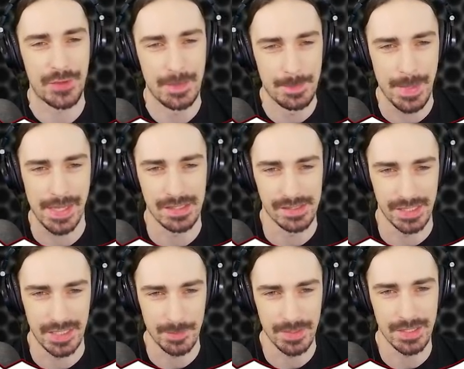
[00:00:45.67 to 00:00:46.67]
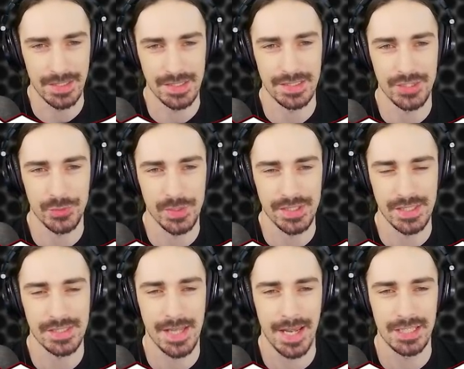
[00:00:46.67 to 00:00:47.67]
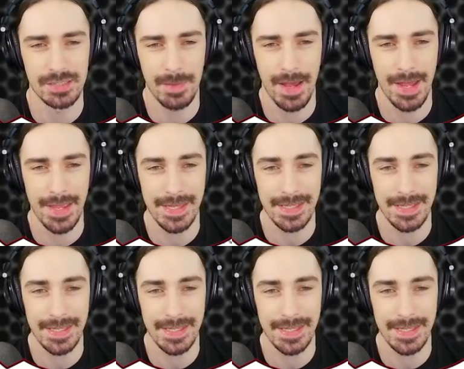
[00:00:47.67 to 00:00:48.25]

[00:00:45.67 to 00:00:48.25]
amazing because this was designed by